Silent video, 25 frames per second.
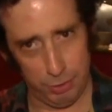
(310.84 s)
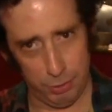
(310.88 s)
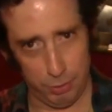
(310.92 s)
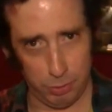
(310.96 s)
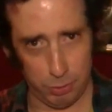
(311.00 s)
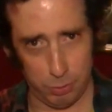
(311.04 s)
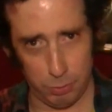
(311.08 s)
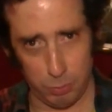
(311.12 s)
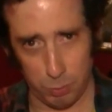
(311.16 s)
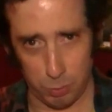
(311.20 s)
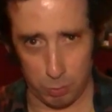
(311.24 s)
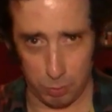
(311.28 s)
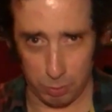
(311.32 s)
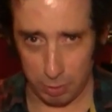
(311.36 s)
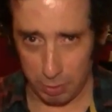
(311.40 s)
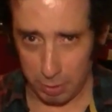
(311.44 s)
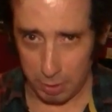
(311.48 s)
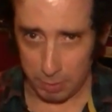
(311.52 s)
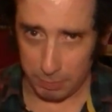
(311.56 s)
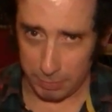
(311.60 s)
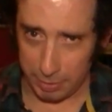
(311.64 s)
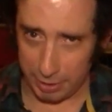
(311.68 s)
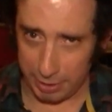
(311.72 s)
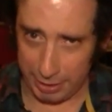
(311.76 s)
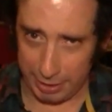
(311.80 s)
Oh,
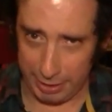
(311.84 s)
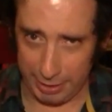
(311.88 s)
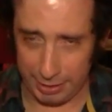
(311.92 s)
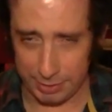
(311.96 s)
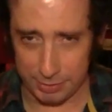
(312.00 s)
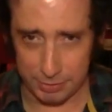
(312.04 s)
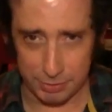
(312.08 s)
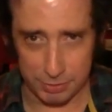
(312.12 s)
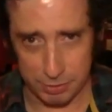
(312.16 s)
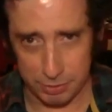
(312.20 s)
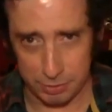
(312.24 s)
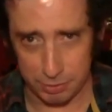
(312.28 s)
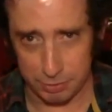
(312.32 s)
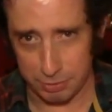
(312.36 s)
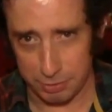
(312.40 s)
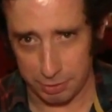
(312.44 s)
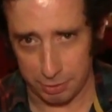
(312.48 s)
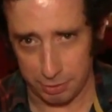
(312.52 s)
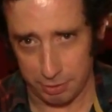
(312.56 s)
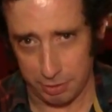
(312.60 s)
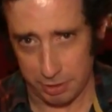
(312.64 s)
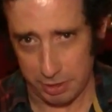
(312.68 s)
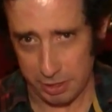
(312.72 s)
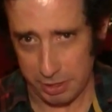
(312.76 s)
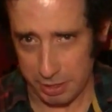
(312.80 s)
my hands are
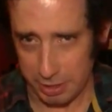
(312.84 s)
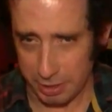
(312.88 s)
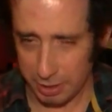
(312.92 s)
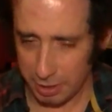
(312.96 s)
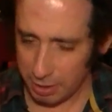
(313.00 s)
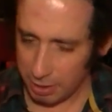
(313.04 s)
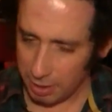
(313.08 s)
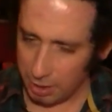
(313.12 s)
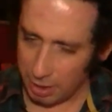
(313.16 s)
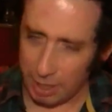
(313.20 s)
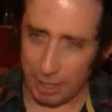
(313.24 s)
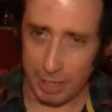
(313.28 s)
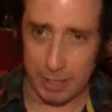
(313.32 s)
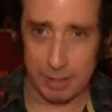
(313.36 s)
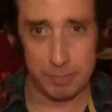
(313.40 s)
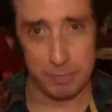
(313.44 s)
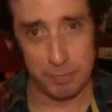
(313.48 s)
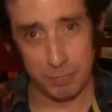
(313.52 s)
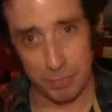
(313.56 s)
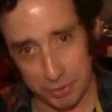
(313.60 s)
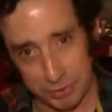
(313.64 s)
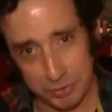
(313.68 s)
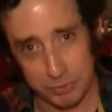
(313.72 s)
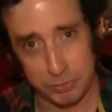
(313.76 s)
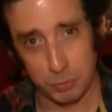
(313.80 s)
dirty. I
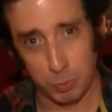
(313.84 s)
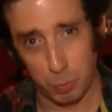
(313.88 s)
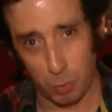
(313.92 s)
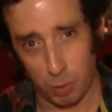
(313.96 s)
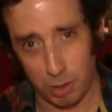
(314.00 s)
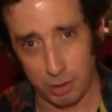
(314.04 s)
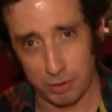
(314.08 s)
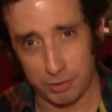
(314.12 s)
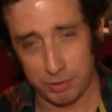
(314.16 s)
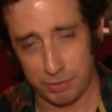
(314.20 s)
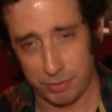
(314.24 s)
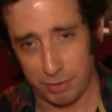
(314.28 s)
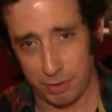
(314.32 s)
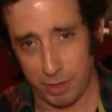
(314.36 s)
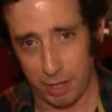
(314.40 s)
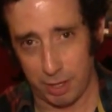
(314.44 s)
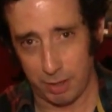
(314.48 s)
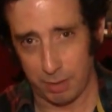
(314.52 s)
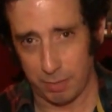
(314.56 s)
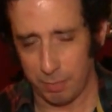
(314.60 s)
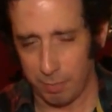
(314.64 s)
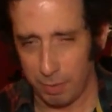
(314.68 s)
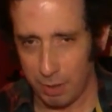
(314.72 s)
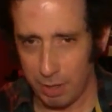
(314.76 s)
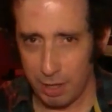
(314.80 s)
must wash
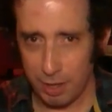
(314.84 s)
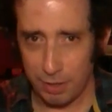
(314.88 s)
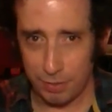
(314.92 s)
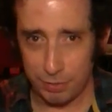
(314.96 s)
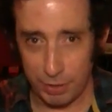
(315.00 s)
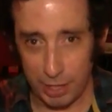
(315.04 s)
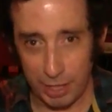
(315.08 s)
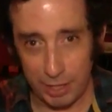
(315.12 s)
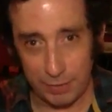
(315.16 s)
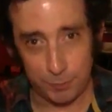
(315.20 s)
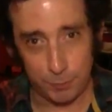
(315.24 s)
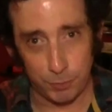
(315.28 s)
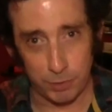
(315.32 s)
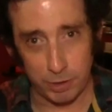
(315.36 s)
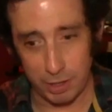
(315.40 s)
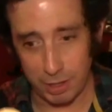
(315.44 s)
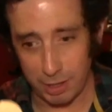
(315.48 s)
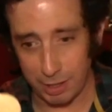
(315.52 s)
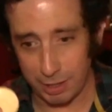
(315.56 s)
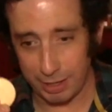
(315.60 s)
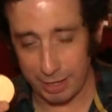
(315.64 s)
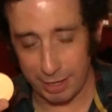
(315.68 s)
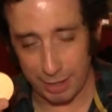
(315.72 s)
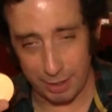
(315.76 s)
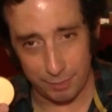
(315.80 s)
them. Thankfully,
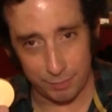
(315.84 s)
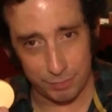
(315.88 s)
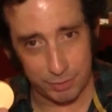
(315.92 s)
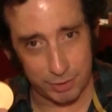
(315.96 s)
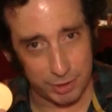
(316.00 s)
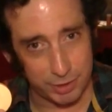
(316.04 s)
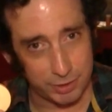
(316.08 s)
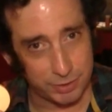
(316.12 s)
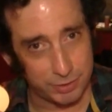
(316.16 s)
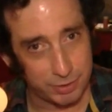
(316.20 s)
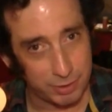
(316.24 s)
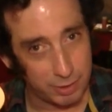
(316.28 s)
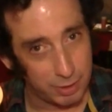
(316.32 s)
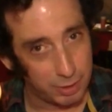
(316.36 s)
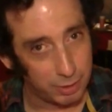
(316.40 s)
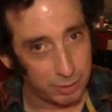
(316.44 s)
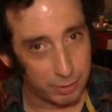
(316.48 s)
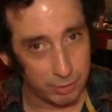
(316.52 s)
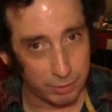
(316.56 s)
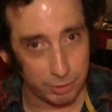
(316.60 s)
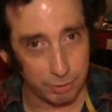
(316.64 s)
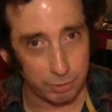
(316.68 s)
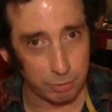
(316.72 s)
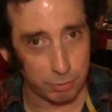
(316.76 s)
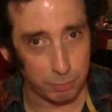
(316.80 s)
I have this
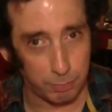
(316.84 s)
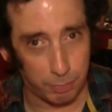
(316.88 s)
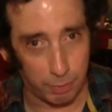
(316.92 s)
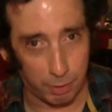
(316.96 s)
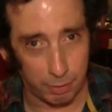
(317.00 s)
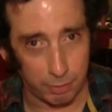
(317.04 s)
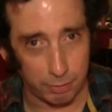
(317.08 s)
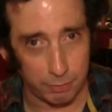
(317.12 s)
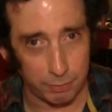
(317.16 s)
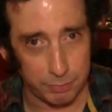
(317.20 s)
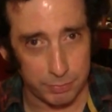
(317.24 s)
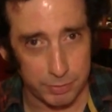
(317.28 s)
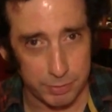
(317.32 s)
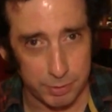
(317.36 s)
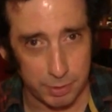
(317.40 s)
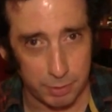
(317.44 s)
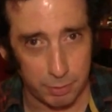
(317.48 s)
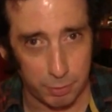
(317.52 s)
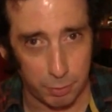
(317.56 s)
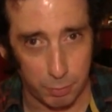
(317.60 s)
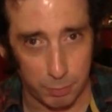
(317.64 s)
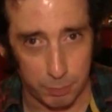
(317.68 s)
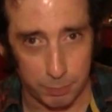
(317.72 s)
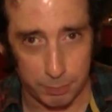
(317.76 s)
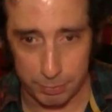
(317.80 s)
little bar of
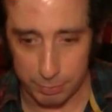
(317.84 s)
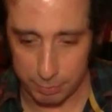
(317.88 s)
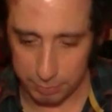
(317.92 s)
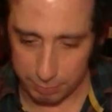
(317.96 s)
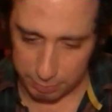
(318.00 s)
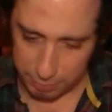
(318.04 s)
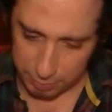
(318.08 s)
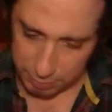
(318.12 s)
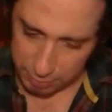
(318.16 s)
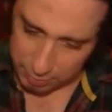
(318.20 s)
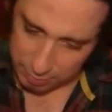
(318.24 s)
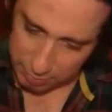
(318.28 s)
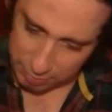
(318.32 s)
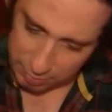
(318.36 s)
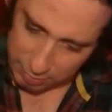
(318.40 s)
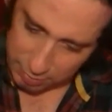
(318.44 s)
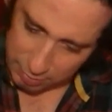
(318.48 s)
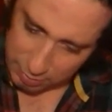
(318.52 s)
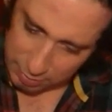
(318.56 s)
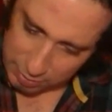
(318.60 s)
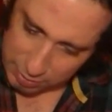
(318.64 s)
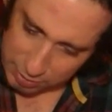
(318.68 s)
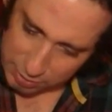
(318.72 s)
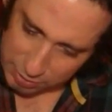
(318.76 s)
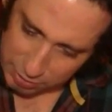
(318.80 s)
soap.
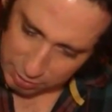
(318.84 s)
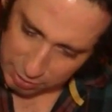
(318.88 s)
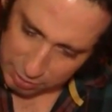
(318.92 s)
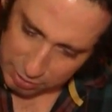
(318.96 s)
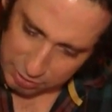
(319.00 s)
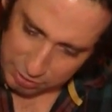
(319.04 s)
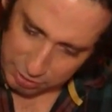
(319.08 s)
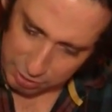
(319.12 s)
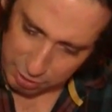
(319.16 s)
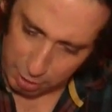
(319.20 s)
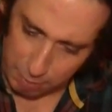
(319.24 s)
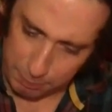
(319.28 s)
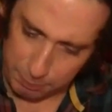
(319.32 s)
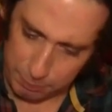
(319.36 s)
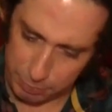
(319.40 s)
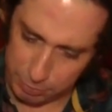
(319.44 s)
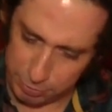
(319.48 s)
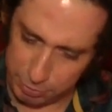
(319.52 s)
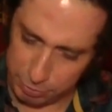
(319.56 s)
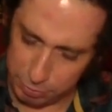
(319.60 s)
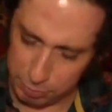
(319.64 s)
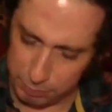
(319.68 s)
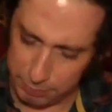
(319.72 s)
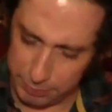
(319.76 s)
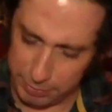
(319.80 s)
Suds it up a
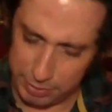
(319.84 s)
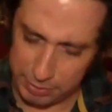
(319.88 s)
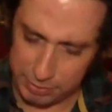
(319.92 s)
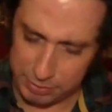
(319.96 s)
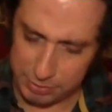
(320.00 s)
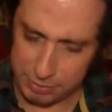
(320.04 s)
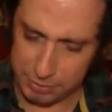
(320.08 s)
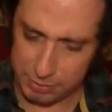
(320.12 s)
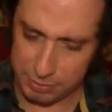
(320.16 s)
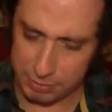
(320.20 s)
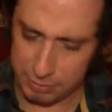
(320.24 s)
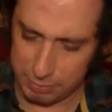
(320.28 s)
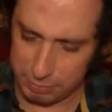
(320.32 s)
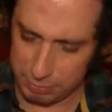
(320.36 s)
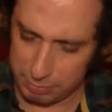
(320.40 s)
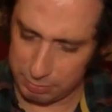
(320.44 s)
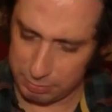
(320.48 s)
little bit.